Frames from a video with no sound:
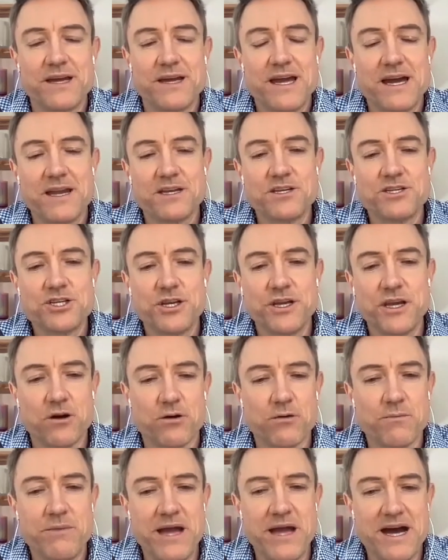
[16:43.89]
How did you
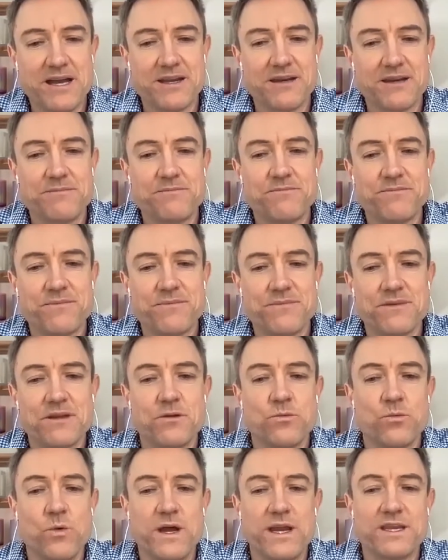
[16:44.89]
go about it?
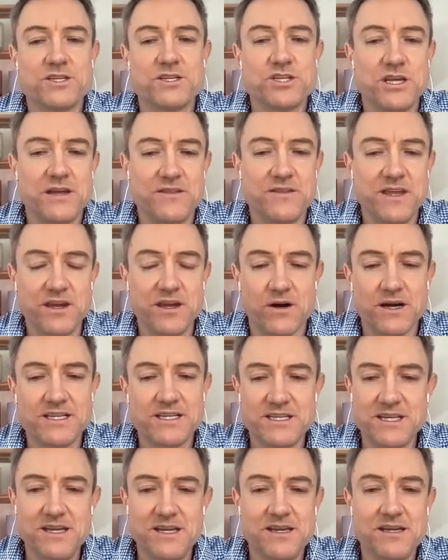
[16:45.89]
Where did you get the
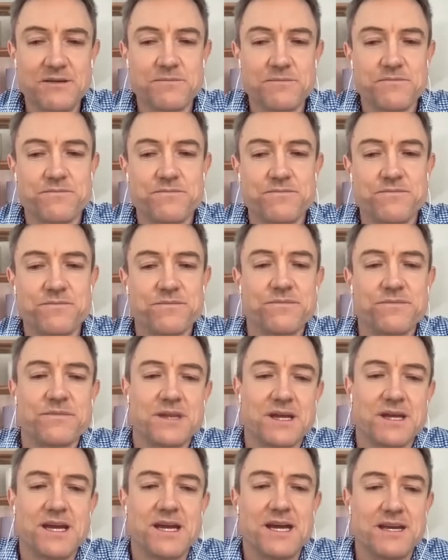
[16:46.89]
idea?
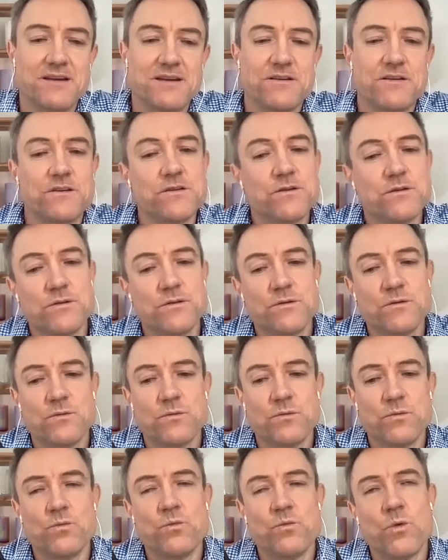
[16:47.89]
And
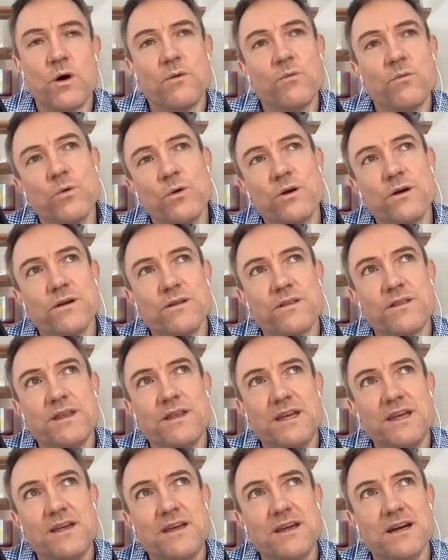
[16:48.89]
what were
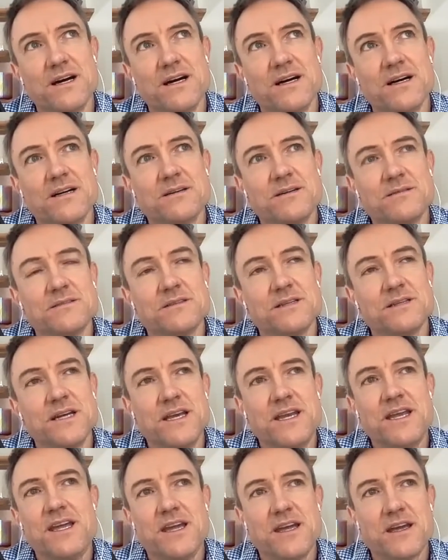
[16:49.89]
the
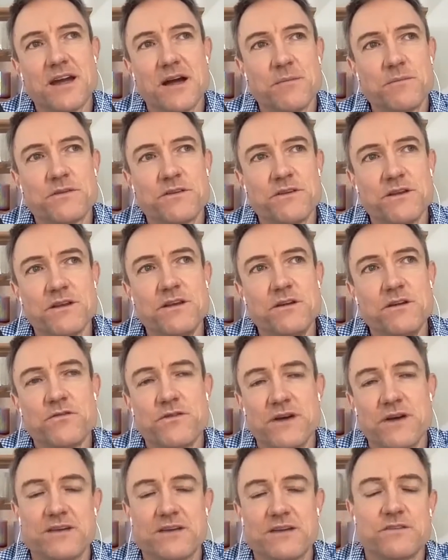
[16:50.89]
any hiccups that you
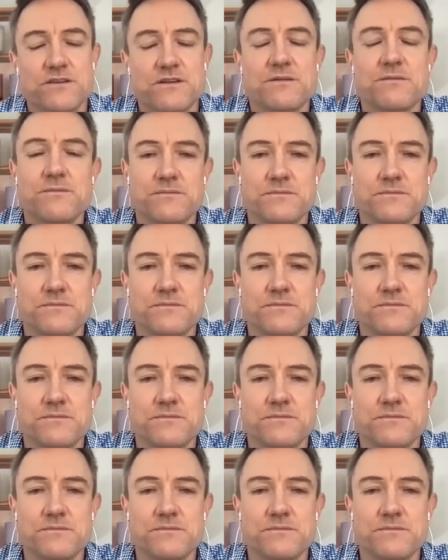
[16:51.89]
faced?